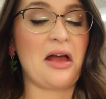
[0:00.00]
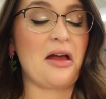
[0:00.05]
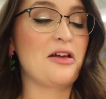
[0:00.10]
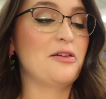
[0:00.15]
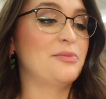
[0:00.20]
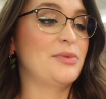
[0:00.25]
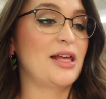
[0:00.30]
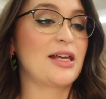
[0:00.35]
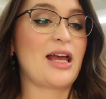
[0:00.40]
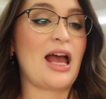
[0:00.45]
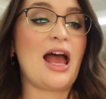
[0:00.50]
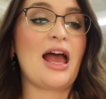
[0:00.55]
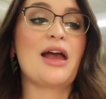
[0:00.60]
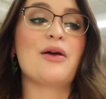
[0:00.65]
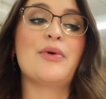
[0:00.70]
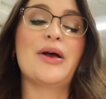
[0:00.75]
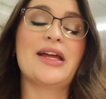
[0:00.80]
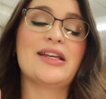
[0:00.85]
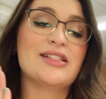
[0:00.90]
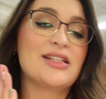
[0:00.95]
I'm I
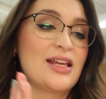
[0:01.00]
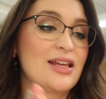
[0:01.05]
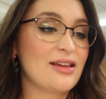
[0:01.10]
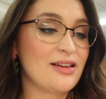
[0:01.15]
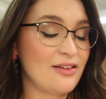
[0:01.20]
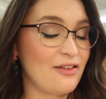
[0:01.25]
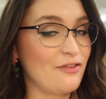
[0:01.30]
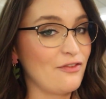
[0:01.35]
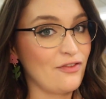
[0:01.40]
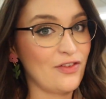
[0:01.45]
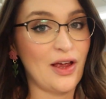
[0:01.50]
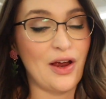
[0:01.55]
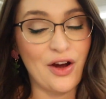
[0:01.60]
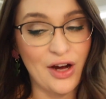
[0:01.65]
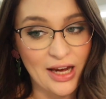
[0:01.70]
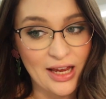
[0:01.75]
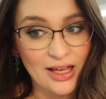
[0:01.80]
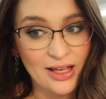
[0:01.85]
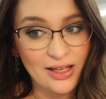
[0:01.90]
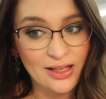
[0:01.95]
went
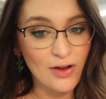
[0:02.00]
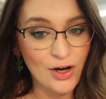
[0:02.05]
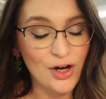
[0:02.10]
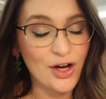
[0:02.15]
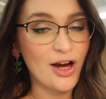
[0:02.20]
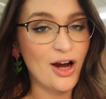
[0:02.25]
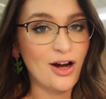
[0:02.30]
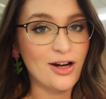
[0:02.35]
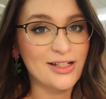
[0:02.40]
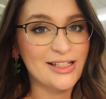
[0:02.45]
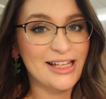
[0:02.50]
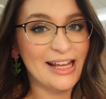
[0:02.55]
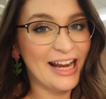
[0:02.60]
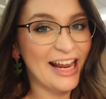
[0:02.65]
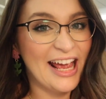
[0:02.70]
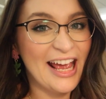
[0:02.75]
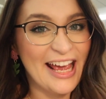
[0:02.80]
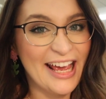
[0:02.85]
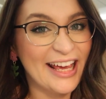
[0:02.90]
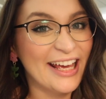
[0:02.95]
very, very hard
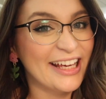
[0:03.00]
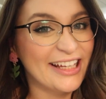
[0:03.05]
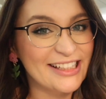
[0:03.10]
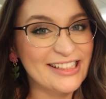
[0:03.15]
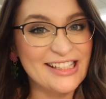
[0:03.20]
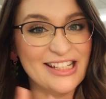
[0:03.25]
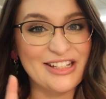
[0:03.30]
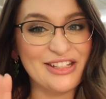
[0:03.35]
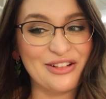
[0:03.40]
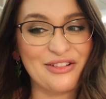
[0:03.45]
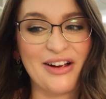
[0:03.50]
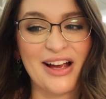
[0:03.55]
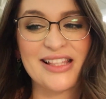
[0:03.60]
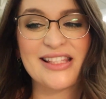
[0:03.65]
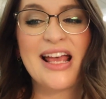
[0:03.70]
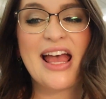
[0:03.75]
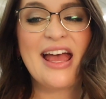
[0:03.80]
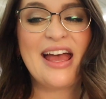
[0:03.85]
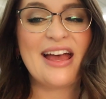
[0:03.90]
today, teacher-wise.